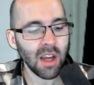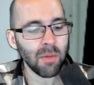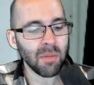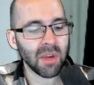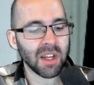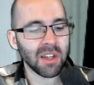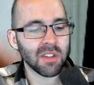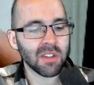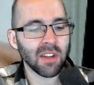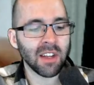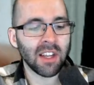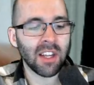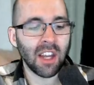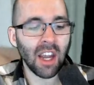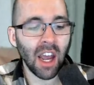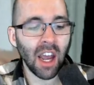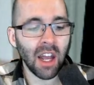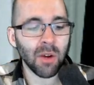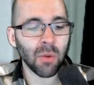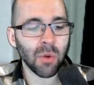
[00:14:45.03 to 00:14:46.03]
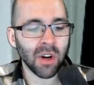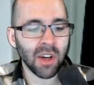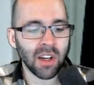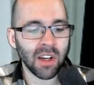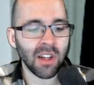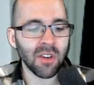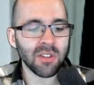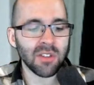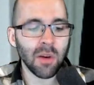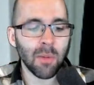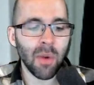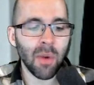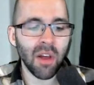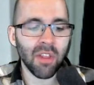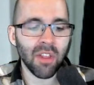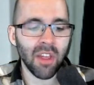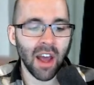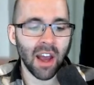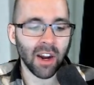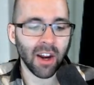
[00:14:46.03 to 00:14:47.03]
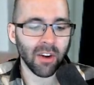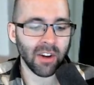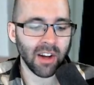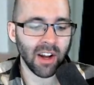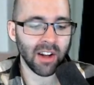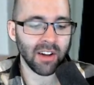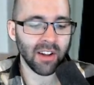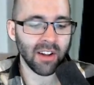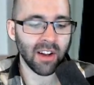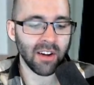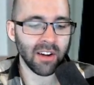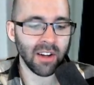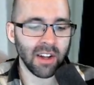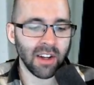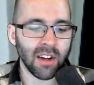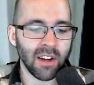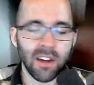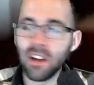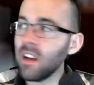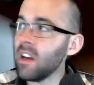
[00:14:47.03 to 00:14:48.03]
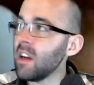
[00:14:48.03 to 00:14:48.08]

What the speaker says: Because again, we're going to use a Pythagorean identity.